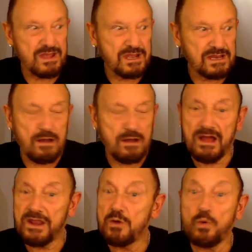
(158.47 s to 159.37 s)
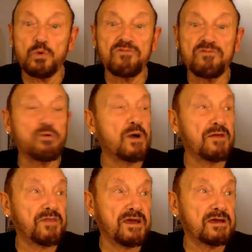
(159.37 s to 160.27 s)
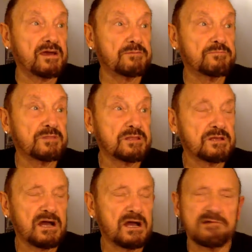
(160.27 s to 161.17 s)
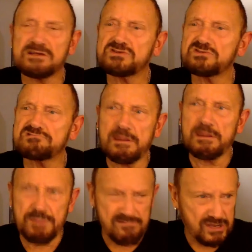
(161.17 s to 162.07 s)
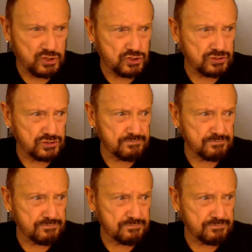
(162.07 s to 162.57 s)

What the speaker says: Now, I know all of you out there are extremely rich,